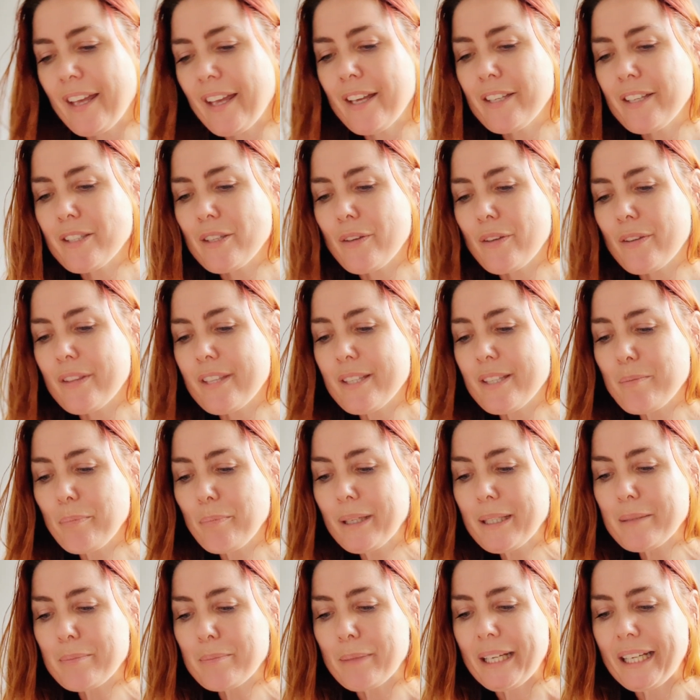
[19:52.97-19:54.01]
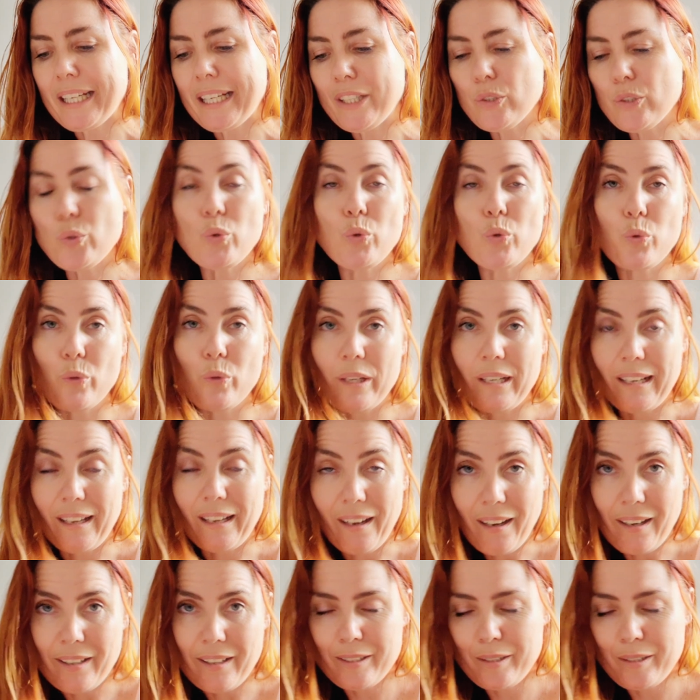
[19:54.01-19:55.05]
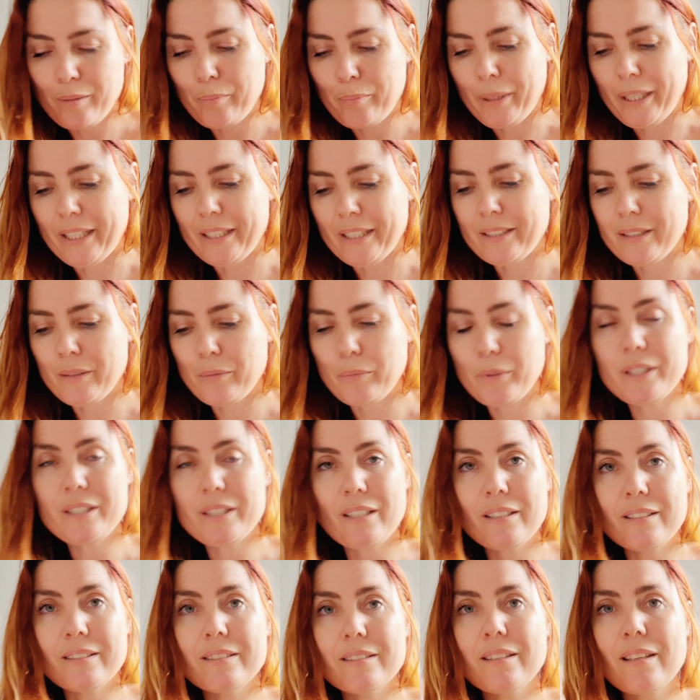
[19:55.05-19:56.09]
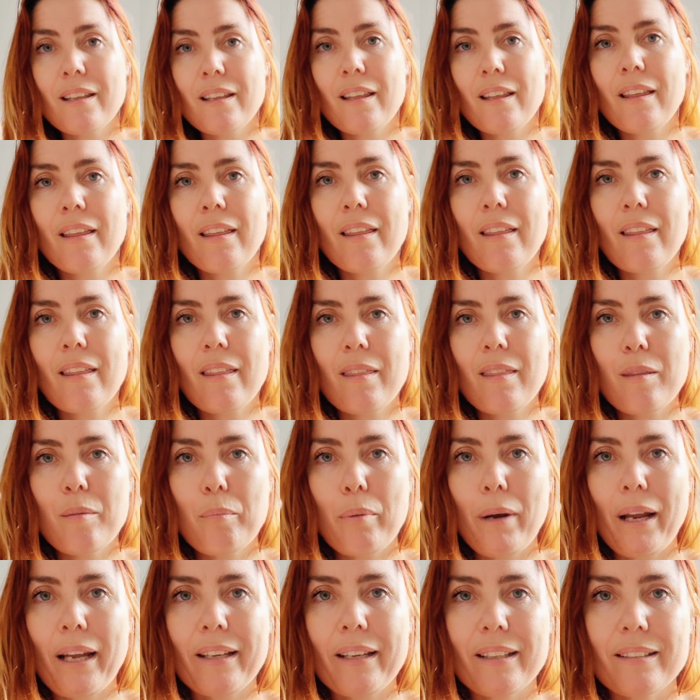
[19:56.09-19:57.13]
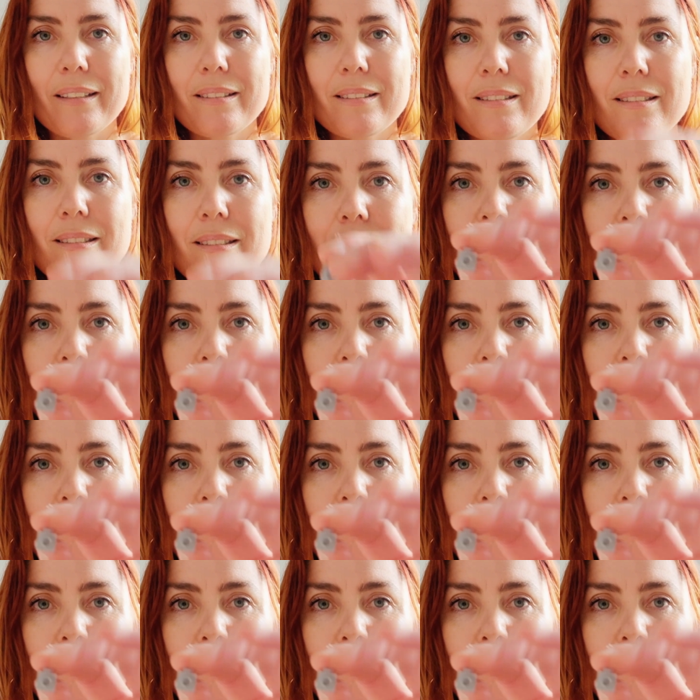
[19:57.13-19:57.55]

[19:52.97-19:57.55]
So this brings me to the last piece, which is the brackets.